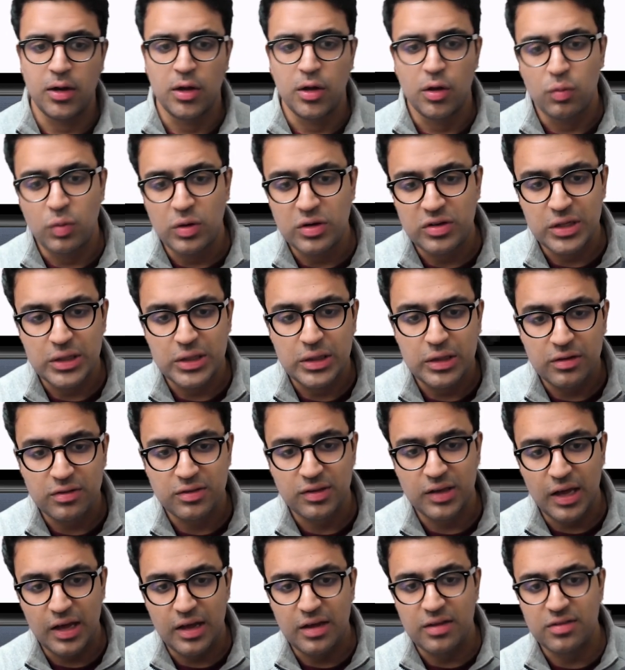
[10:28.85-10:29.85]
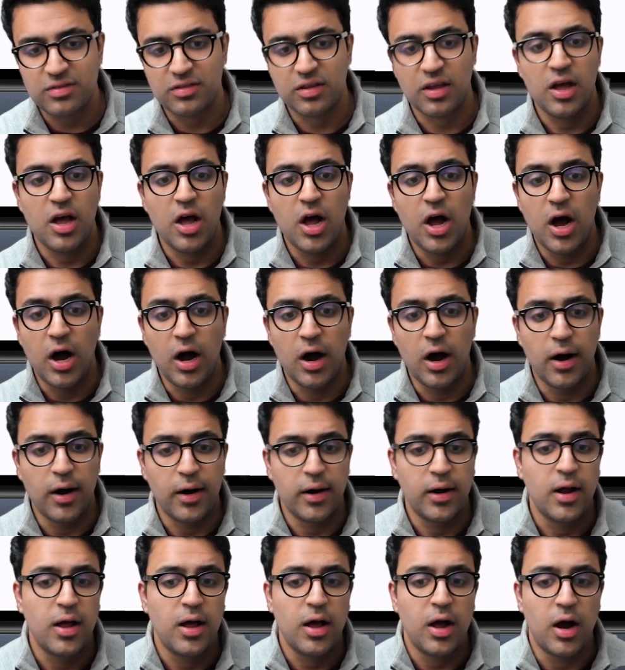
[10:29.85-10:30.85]
which in this case are
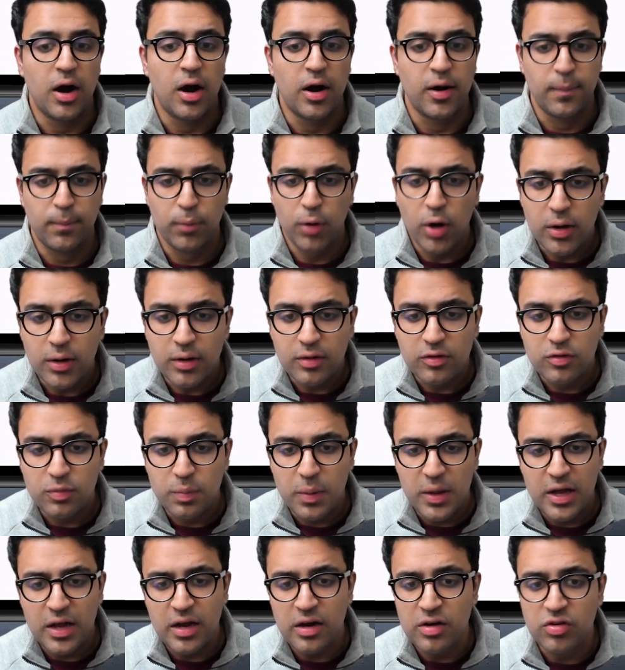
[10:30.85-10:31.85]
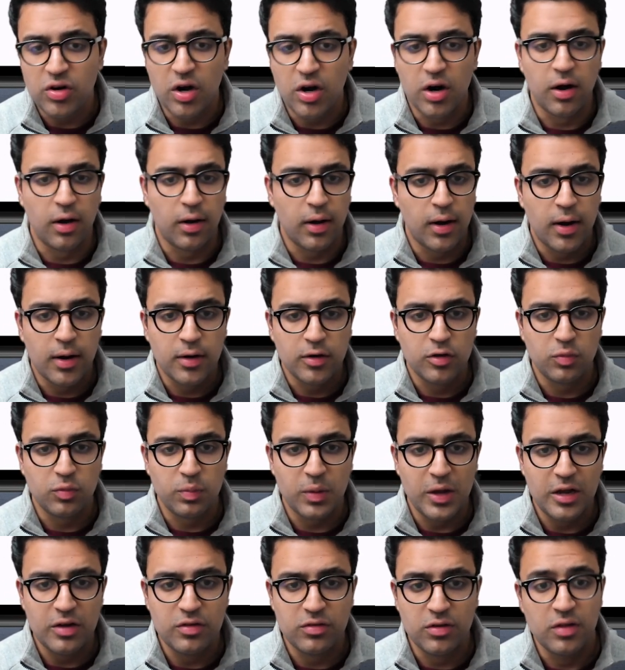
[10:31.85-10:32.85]
our products page, our cards
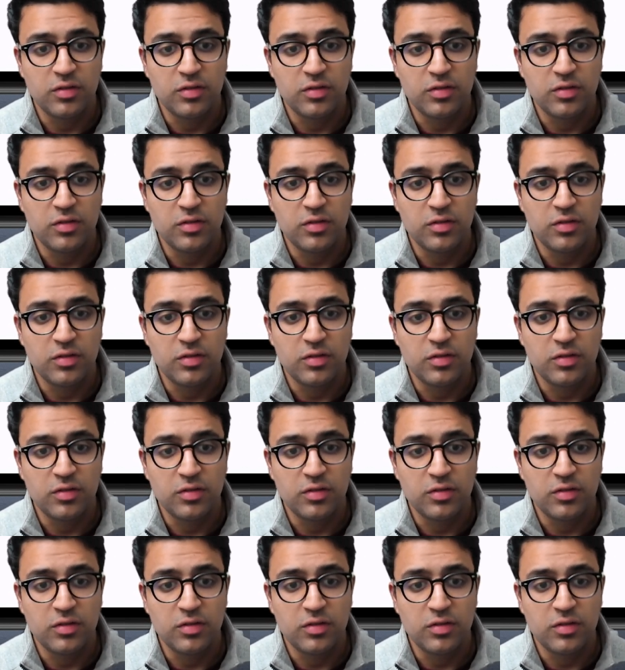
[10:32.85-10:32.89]
page.